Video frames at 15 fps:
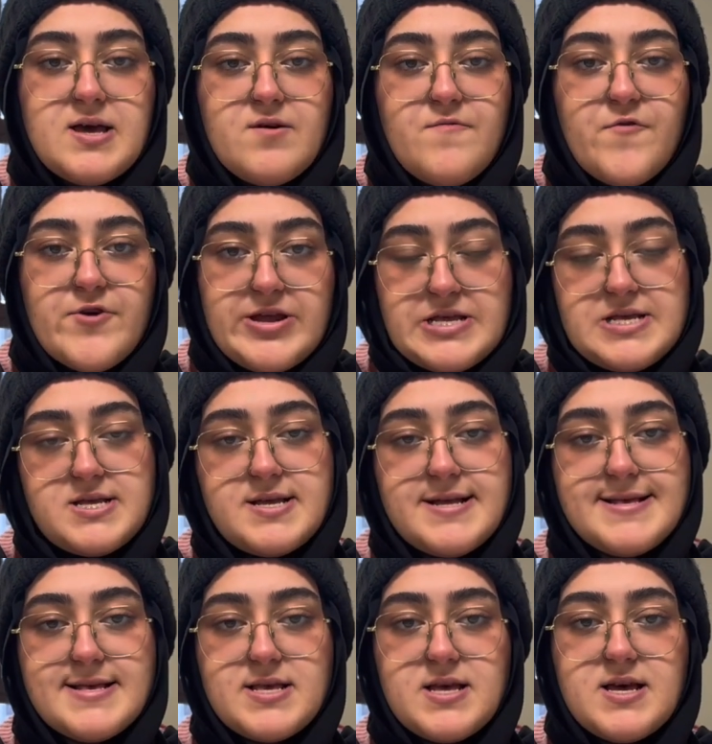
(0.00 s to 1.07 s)
For
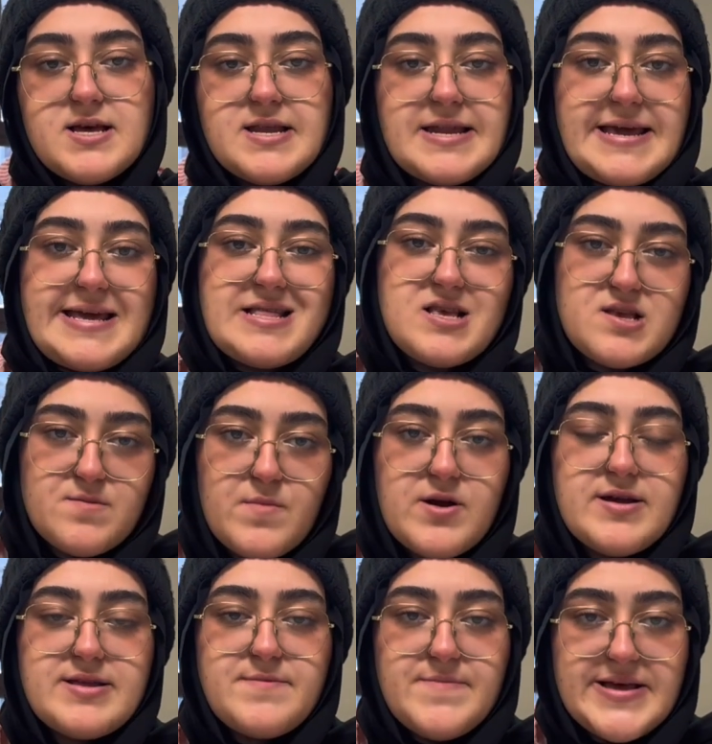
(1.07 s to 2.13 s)
instance, like the
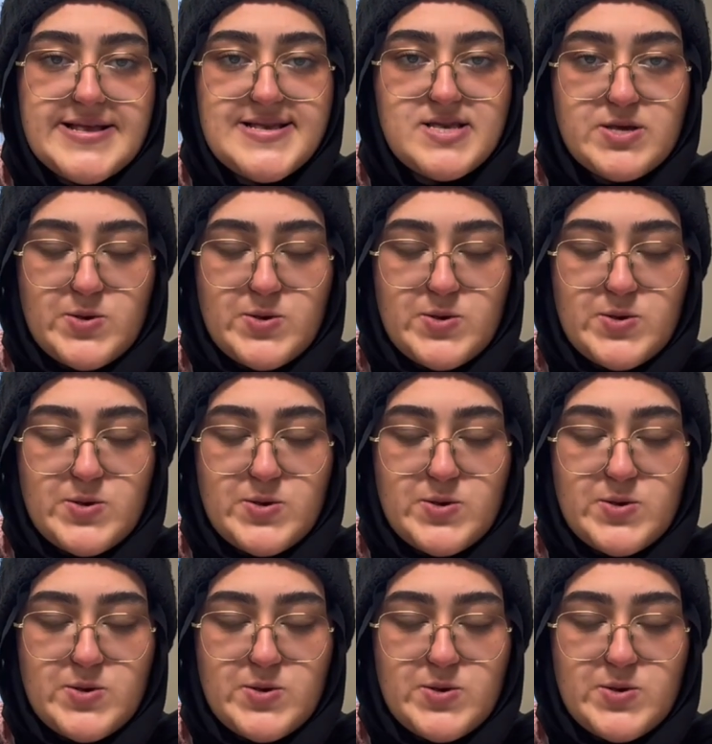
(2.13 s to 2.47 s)
smart bins